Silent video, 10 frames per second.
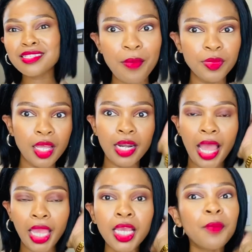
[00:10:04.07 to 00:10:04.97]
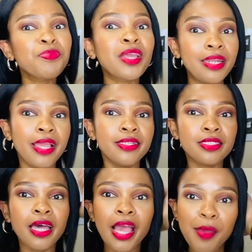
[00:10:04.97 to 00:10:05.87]
Something like
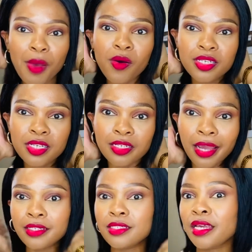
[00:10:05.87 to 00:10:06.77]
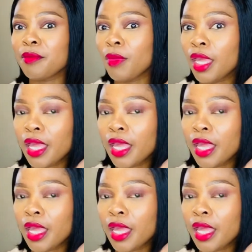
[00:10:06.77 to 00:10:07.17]
nighttime. I wanted nighttime makeup.